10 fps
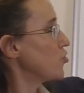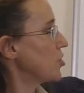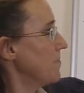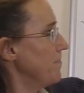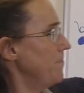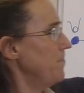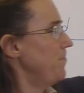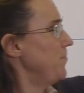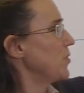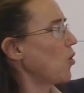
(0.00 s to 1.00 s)
does not
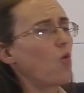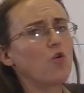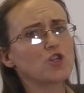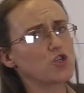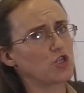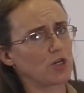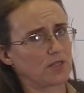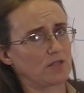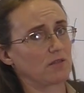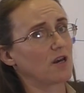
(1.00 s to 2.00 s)
formalize
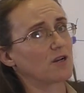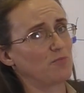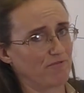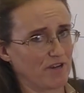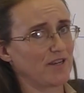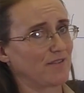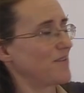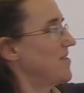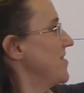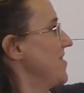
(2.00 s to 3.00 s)
any of its
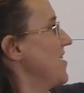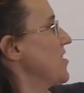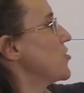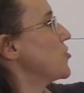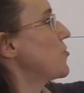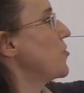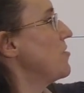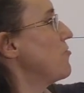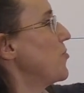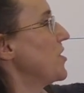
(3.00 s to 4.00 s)
obligations in
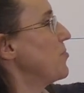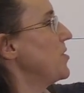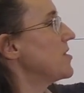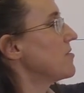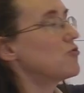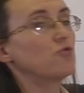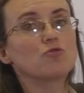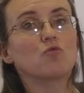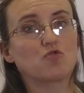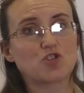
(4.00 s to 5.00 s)
written form,
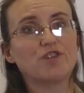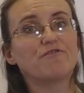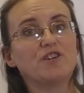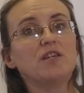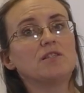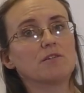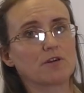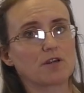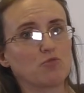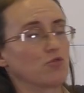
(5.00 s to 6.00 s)

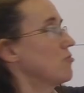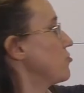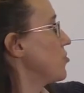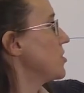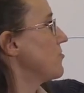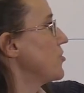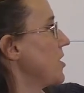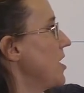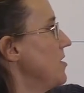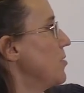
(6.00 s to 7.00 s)
then there are no
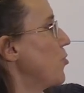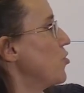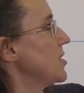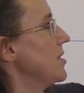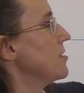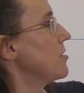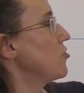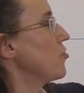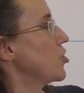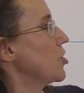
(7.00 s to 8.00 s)
guarantees that
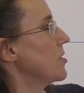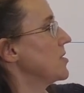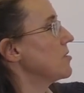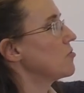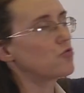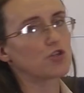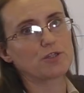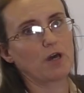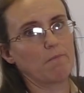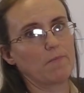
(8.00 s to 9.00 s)
you won't
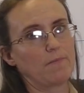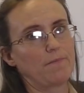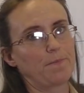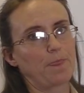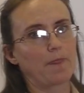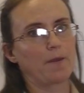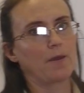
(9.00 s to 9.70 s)
be, for